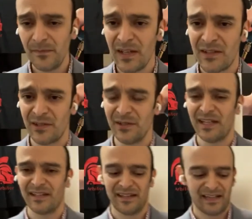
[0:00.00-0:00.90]
So
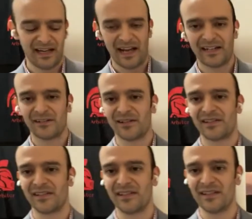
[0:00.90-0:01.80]
that
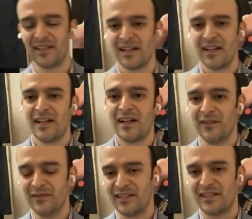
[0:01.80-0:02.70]
accuracy
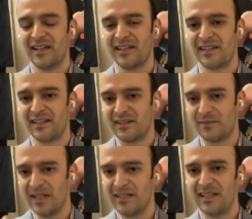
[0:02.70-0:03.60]
of this test kit is
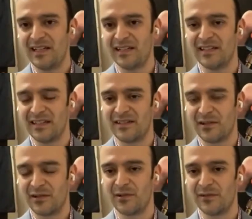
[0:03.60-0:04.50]
maintained in that
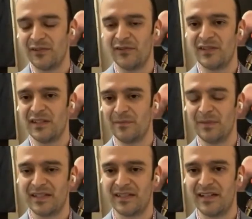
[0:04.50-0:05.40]
0 to 15
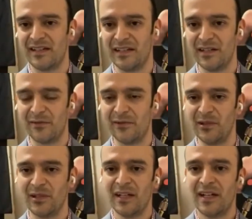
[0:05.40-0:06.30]
PSID
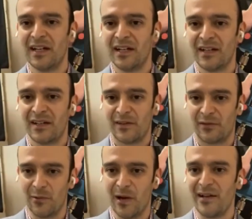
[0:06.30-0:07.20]
interval
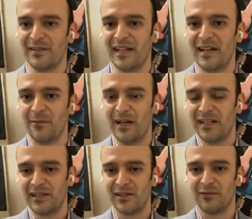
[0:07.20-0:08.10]
throughout that
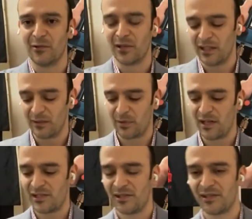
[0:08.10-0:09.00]
range of working
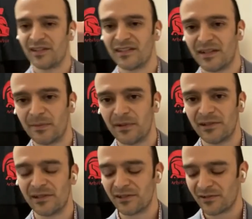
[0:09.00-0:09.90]
pressures and
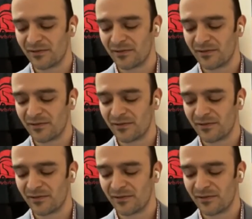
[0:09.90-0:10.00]
temperatures.